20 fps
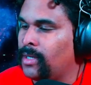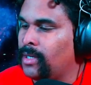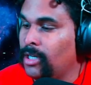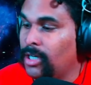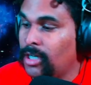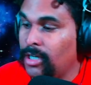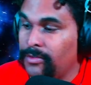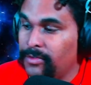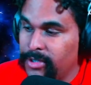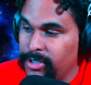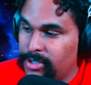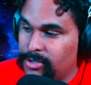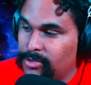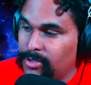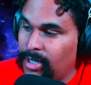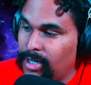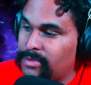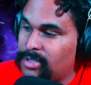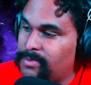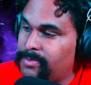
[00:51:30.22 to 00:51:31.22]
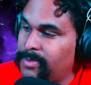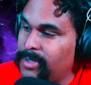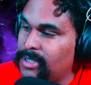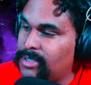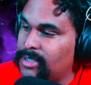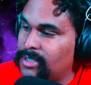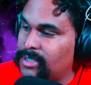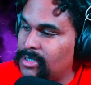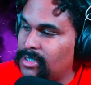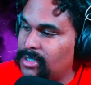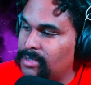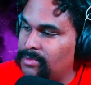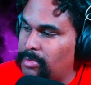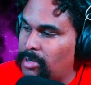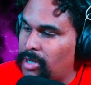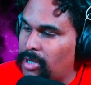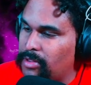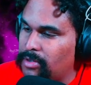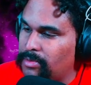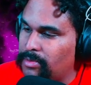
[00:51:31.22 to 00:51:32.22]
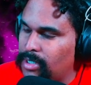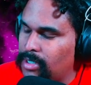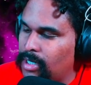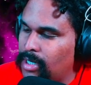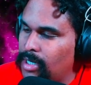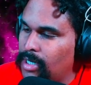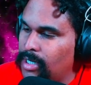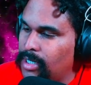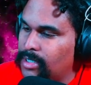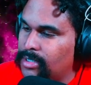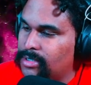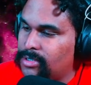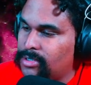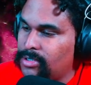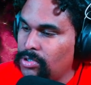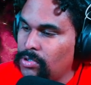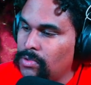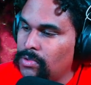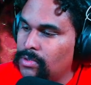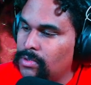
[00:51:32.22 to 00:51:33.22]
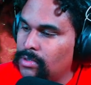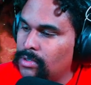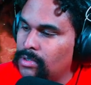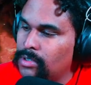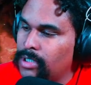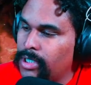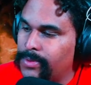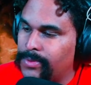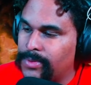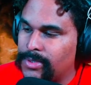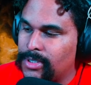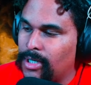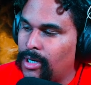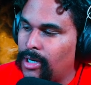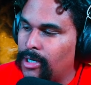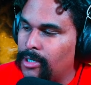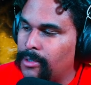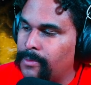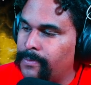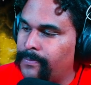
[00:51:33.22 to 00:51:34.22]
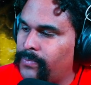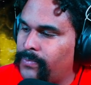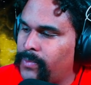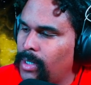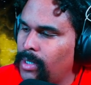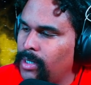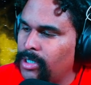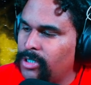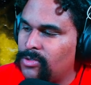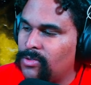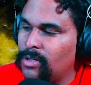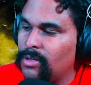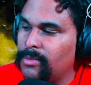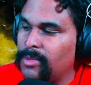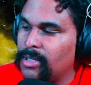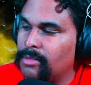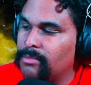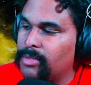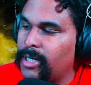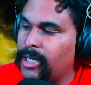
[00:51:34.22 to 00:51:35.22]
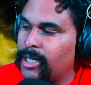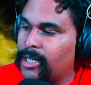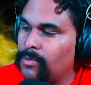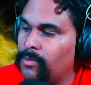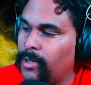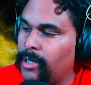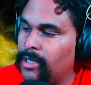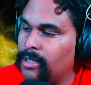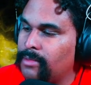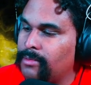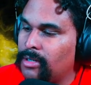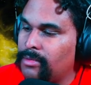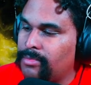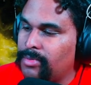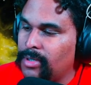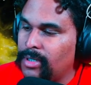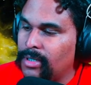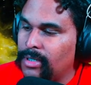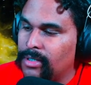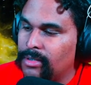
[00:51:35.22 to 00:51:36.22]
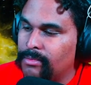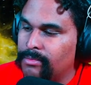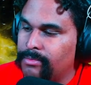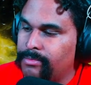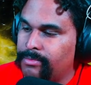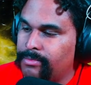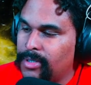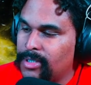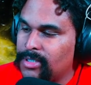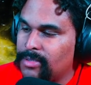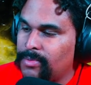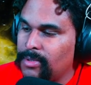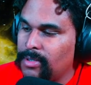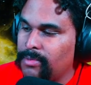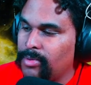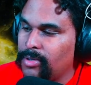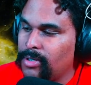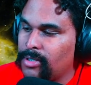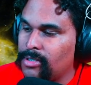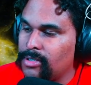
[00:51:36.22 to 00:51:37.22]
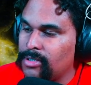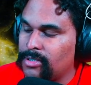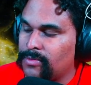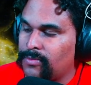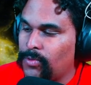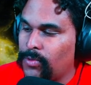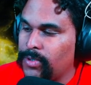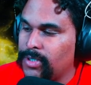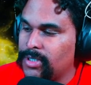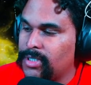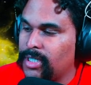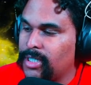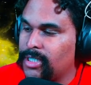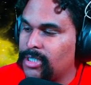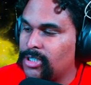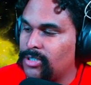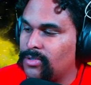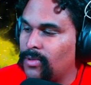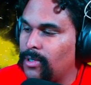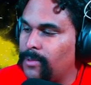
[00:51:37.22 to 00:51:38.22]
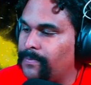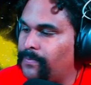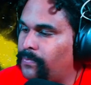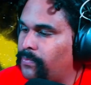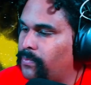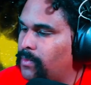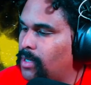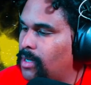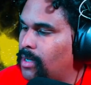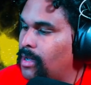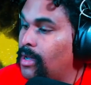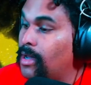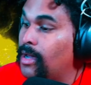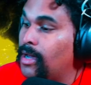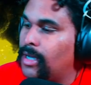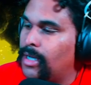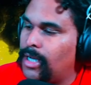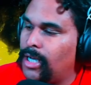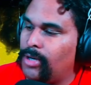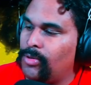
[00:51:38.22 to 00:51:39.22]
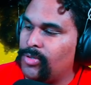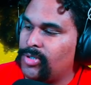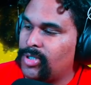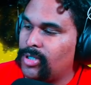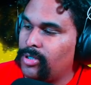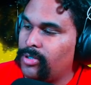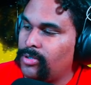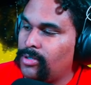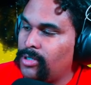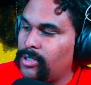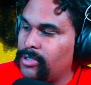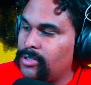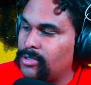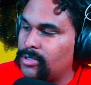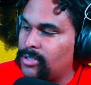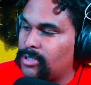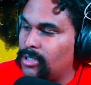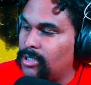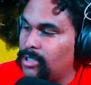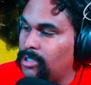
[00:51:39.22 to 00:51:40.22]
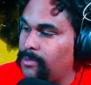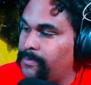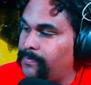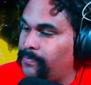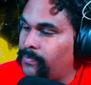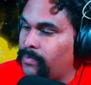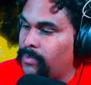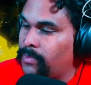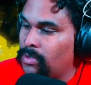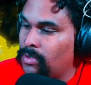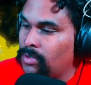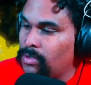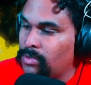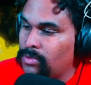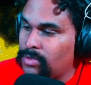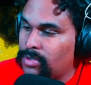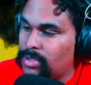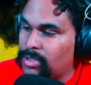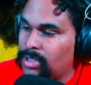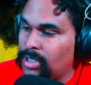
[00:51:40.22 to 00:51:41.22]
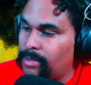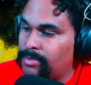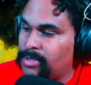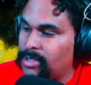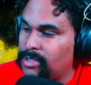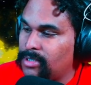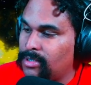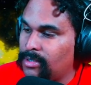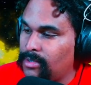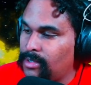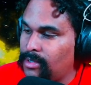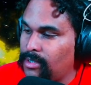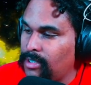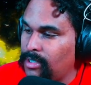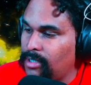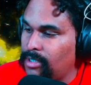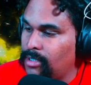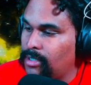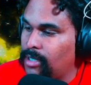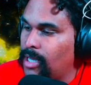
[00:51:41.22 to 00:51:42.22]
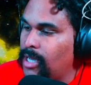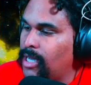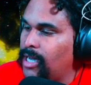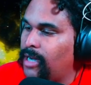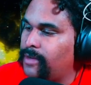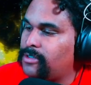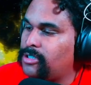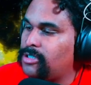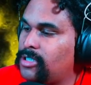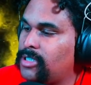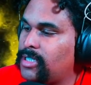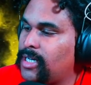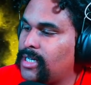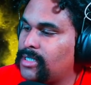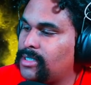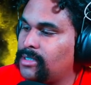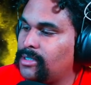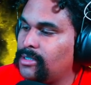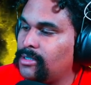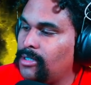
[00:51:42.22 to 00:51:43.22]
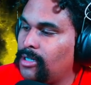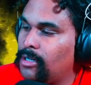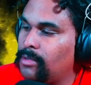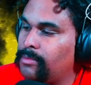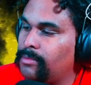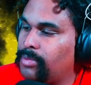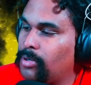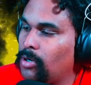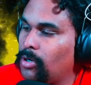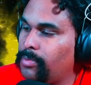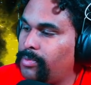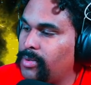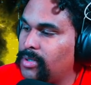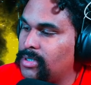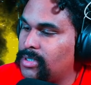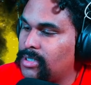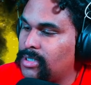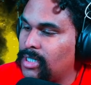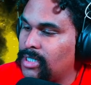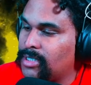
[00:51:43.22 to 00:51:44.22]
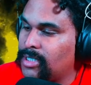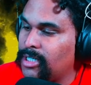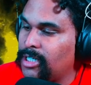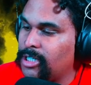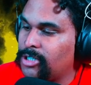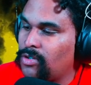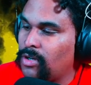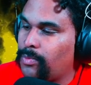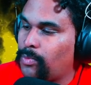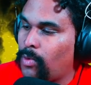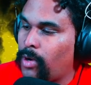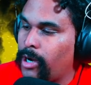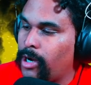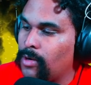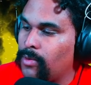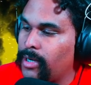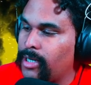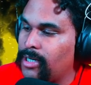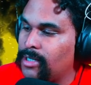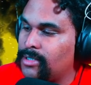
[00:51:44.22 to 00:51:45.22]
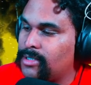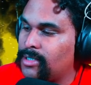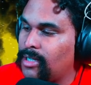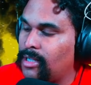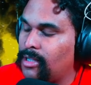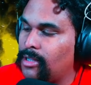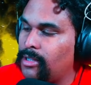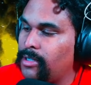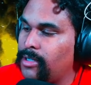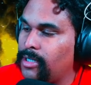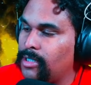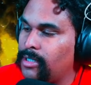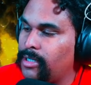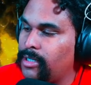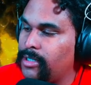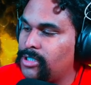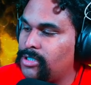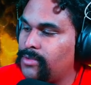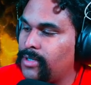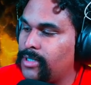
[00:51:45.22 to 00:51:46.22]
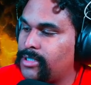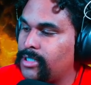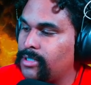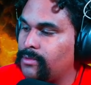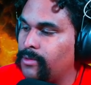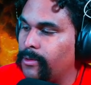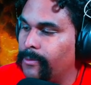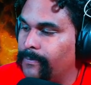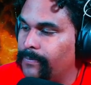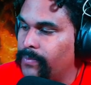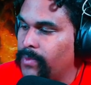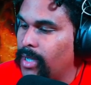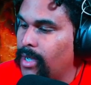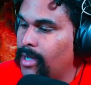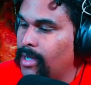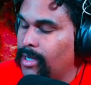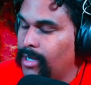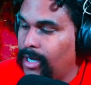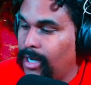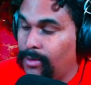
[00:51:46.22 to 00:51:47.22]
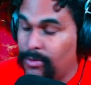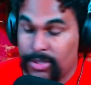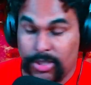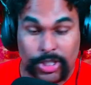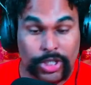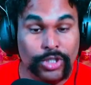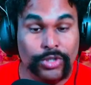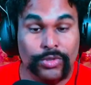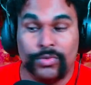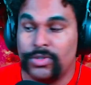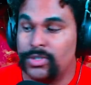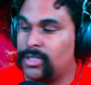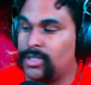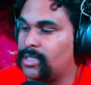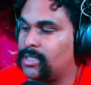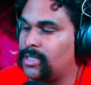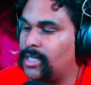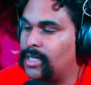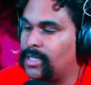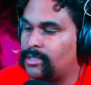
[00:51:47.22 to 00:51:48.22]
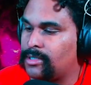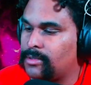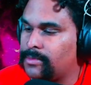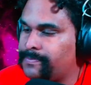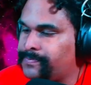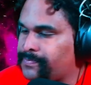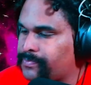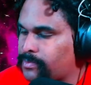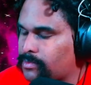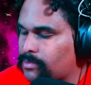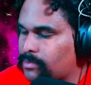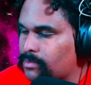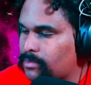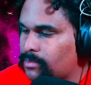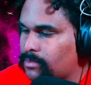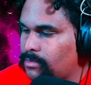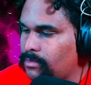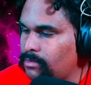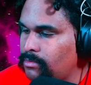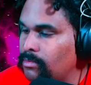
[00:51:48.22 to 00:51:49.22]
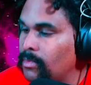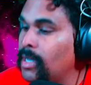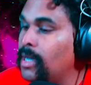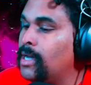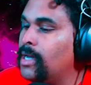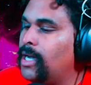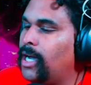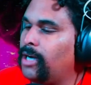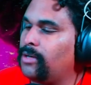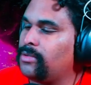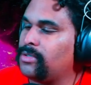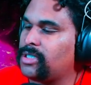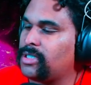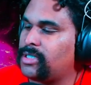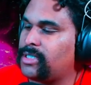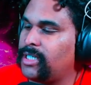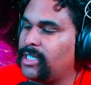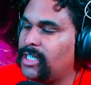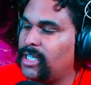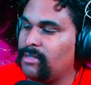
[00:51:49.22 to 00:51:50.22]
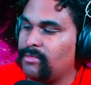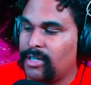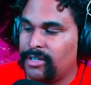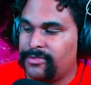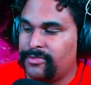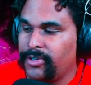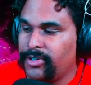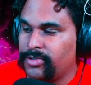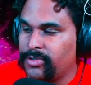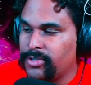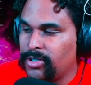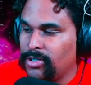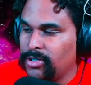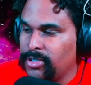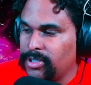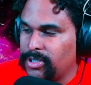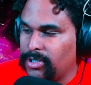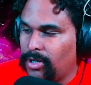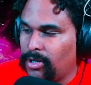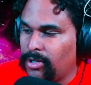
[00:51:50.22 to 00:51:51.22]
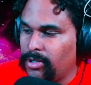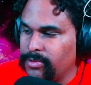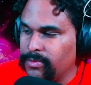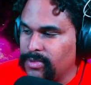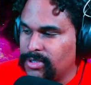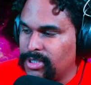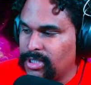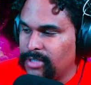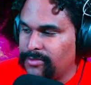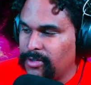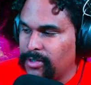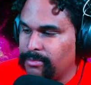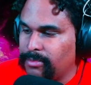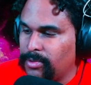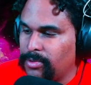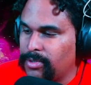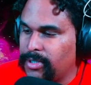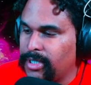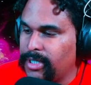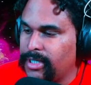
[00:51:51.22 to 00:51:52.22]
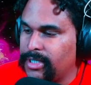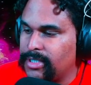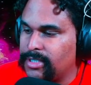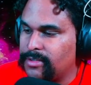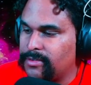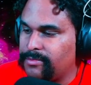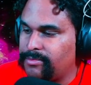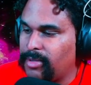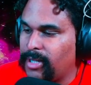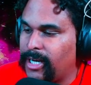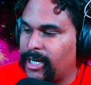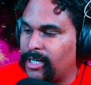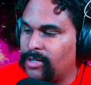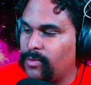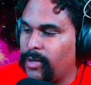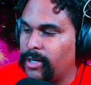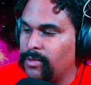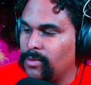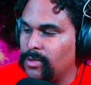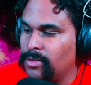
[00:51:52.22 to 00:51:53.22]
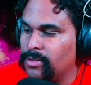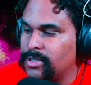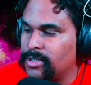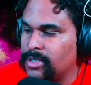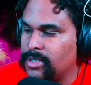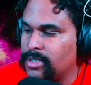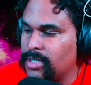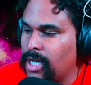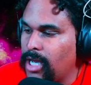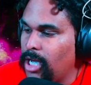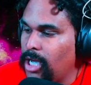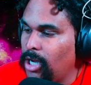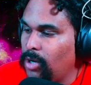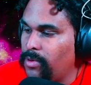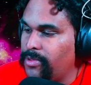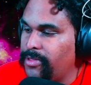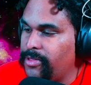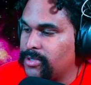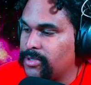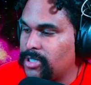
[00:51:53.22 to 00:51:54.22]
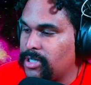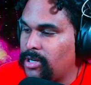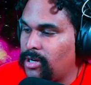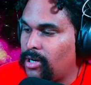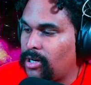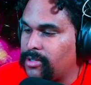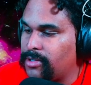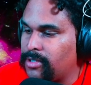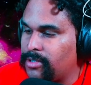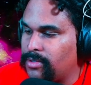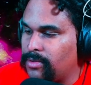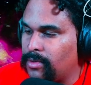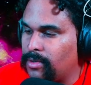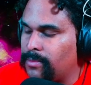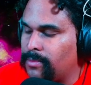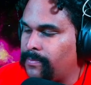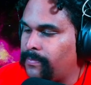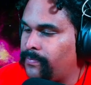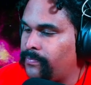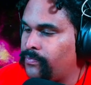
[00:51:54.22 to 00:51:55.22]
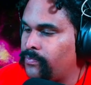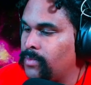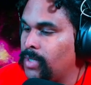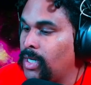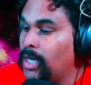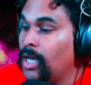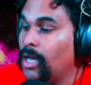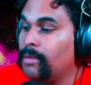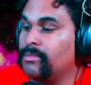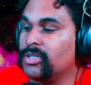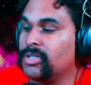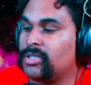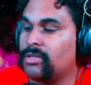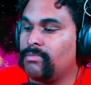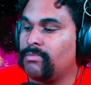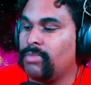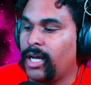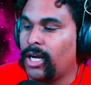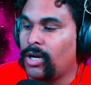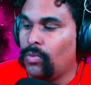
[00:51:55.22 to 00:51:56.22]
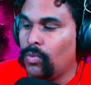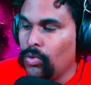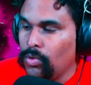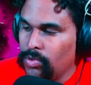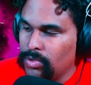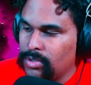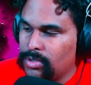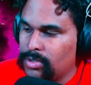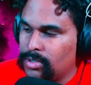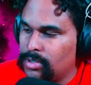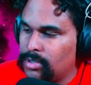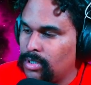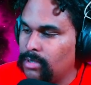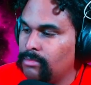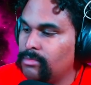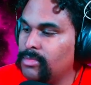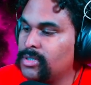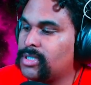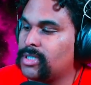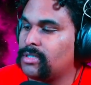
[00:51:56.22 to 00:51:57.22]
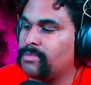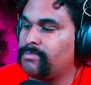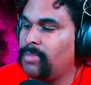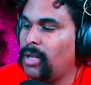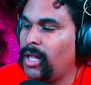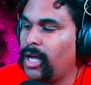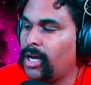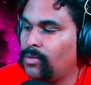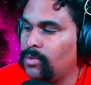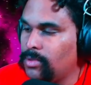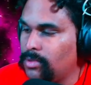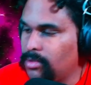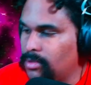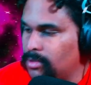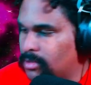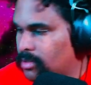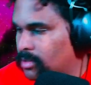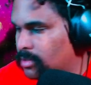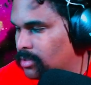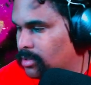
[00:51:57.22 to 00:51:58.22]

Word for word: Even the cramped space didn't seem to bother me, and soon I was gone, dreaming in black and white about being in Busby Berkeley's 42nd Street. I was a little understudy, who stepped into the lead after accidentally, on purpose, set a tripwire right outside the leading lady's dressing room. That was a huge success. I was just taking my final curtain call and receiving bouquets of black and white roses when there was a knock on the door. Mrs. Blackwoods! Mrs. Blackwoods!